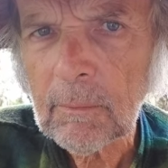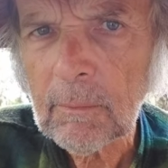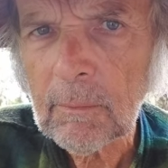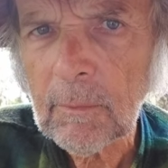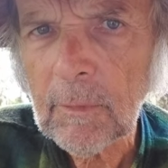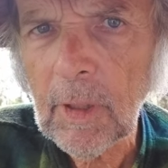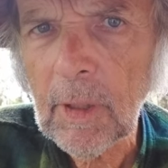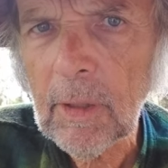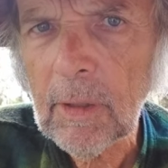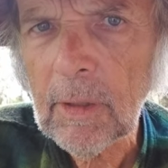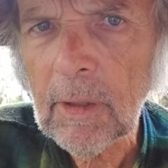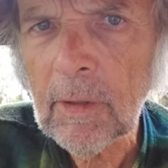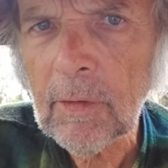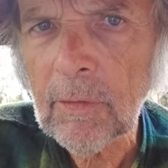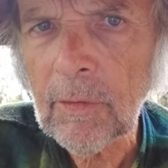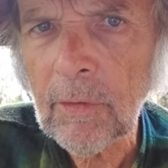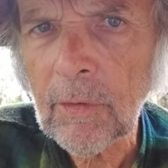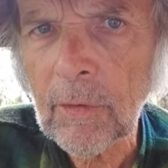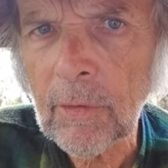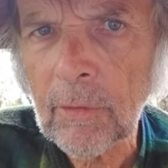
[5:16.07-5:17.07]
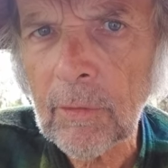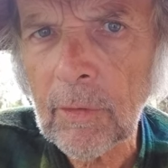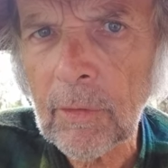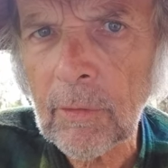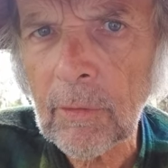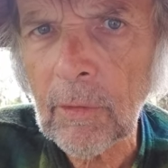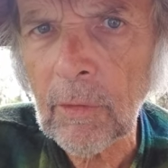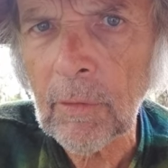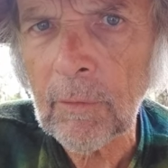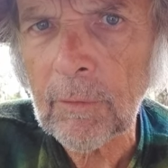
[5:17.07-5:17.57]
That
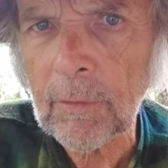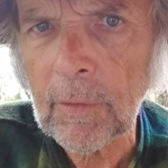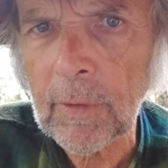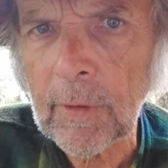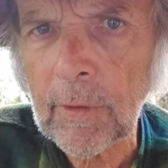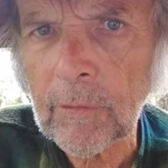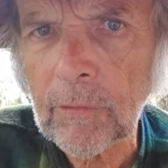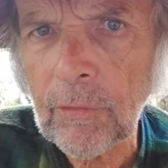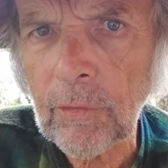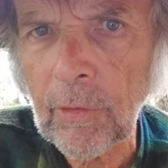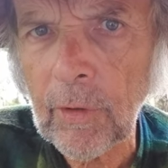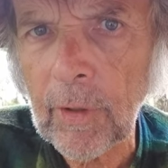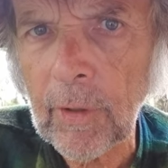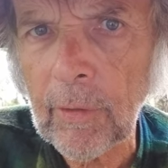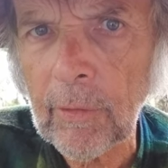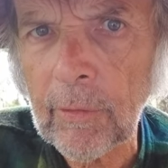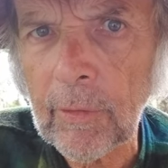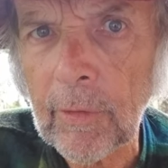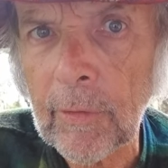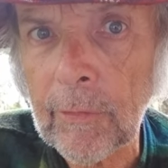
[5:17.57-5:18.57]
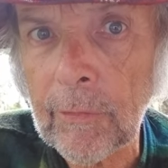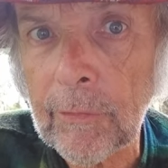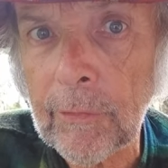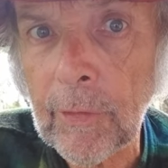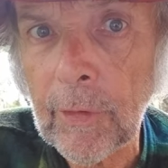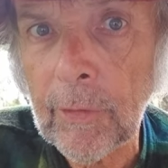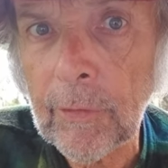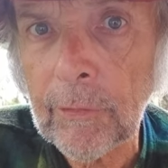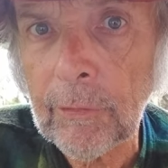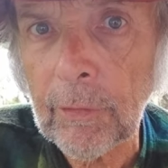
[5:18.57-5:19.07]
interior overland trail is
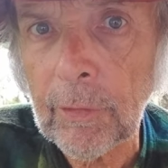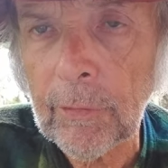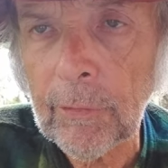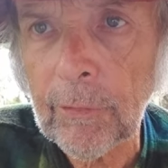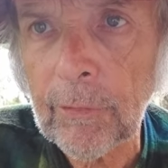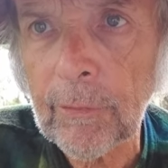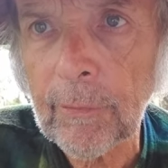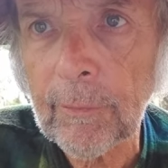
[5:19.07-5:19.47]
dangerous,